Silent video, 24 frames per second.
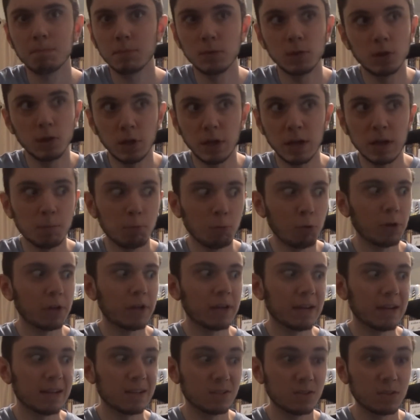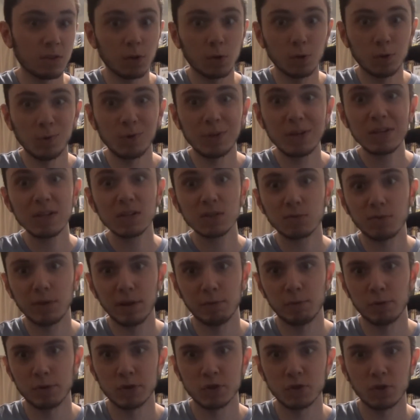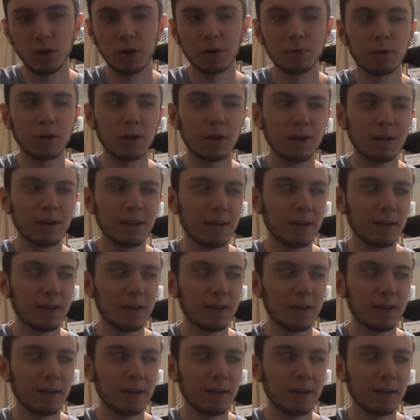label it as their least favorite genre,